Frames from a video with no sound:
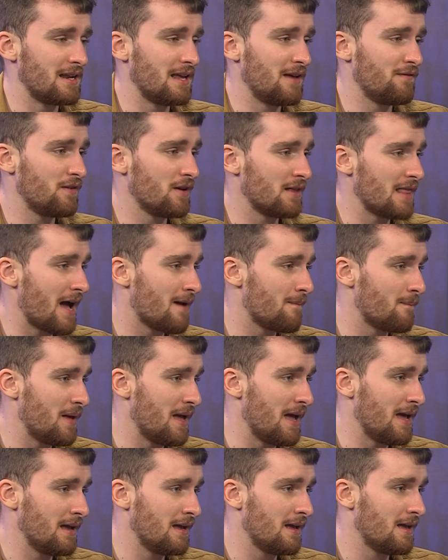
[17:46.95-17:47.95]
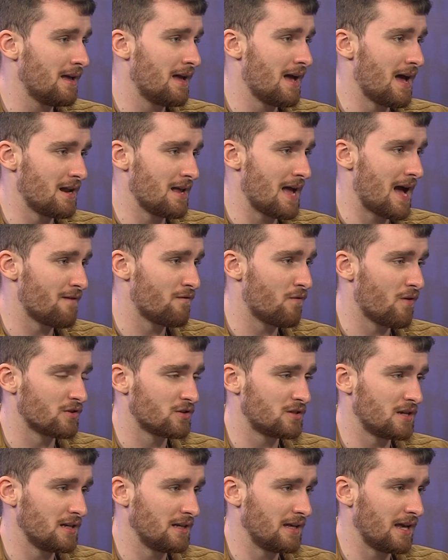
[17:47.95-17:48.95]
If you're like me and you have
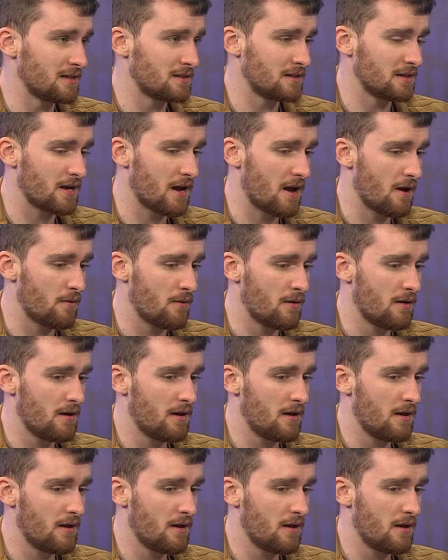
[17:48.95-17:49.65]
watched it years ago,